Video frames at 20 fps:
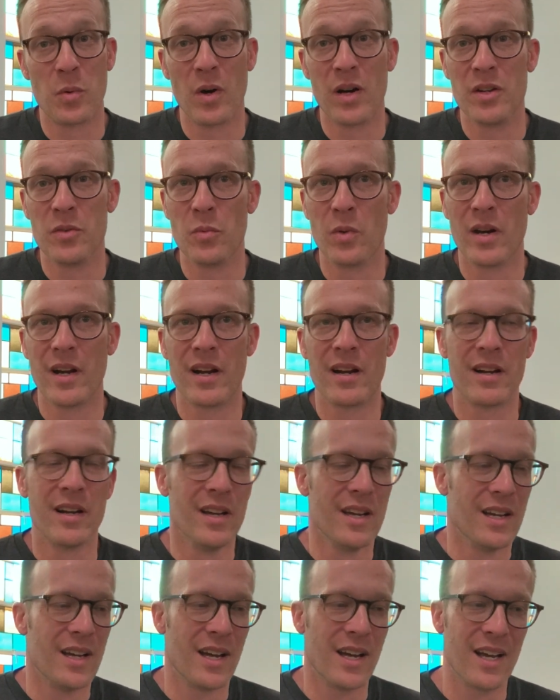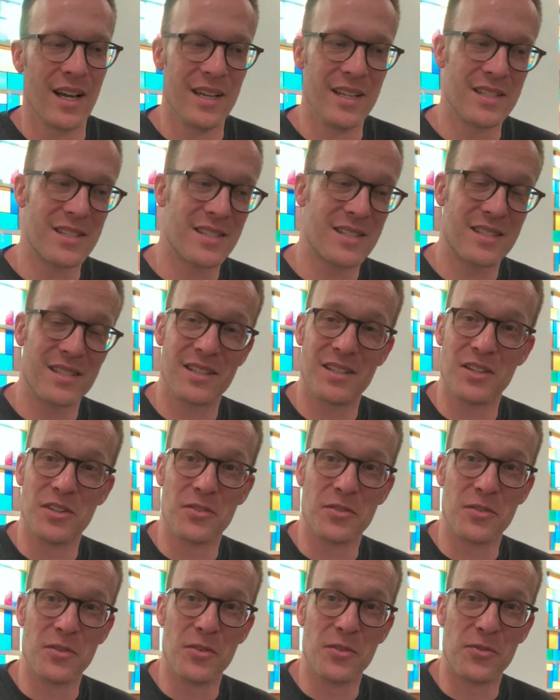one where it's
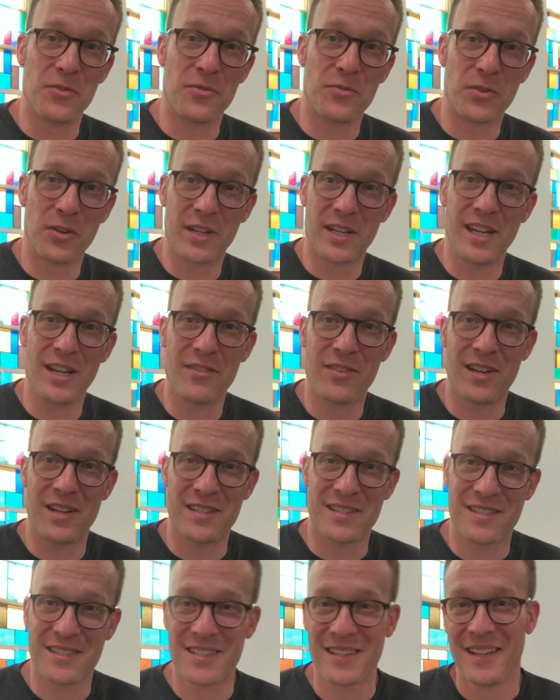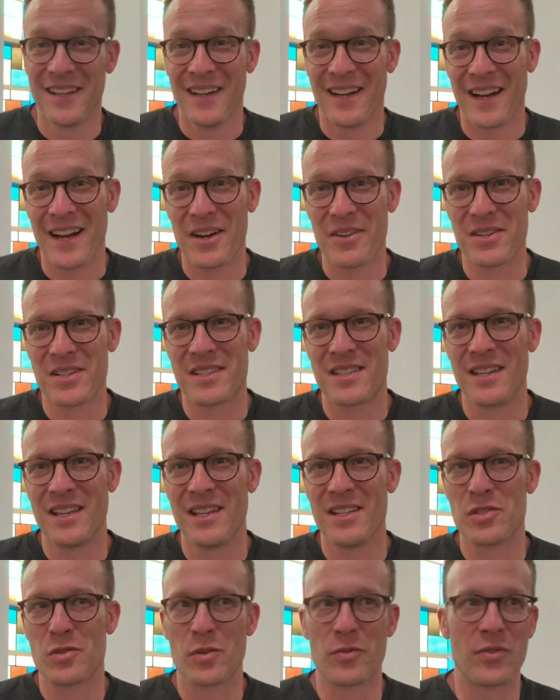forgive us our
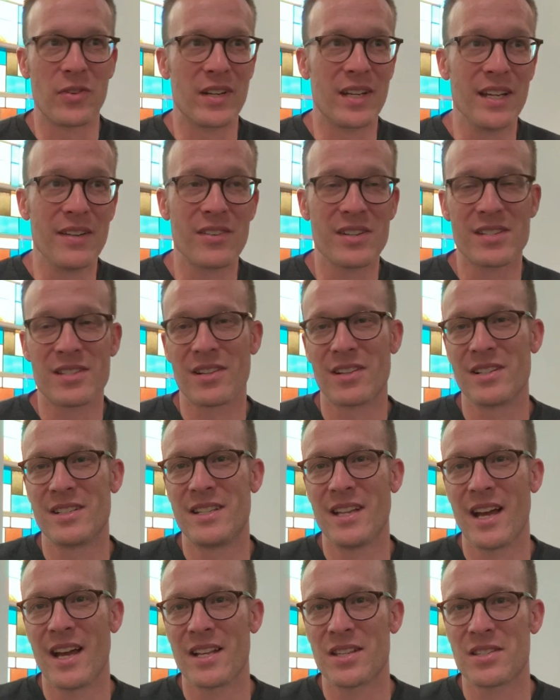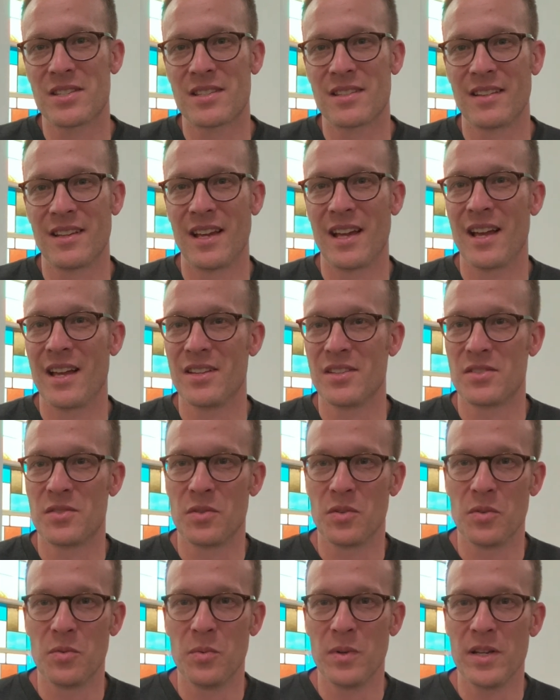sins or forgive us our debts as
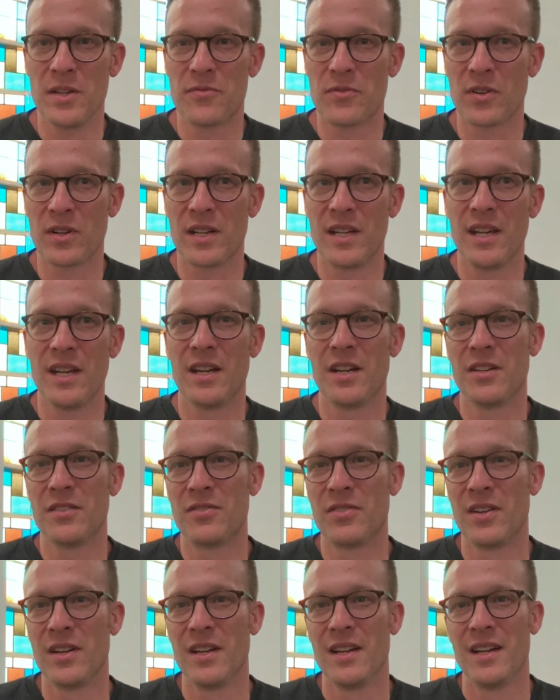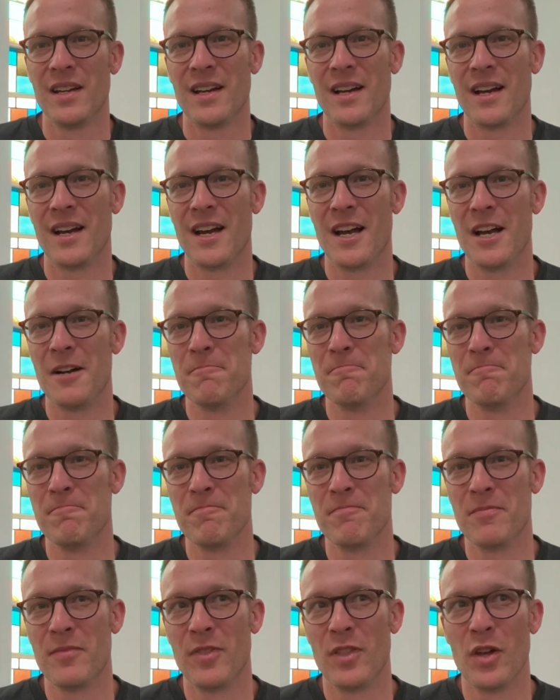we forgive
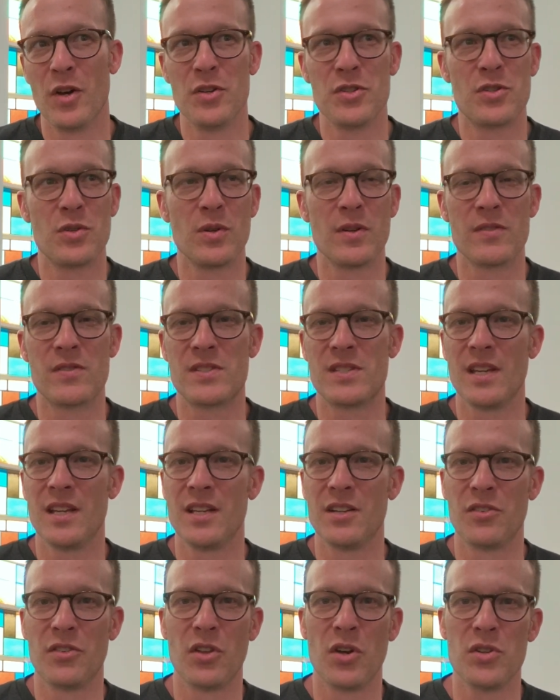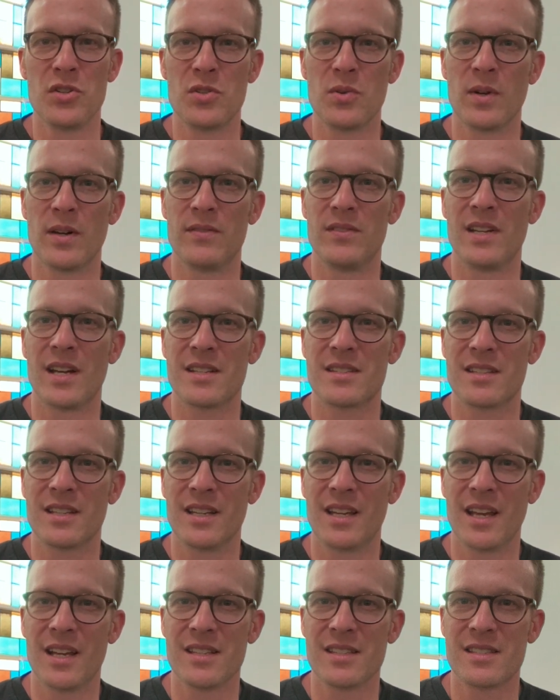those who have sinned or those who have debts
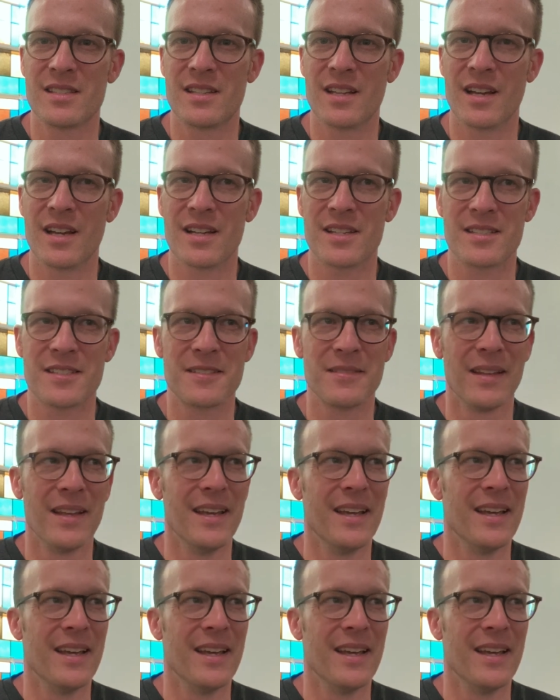against us.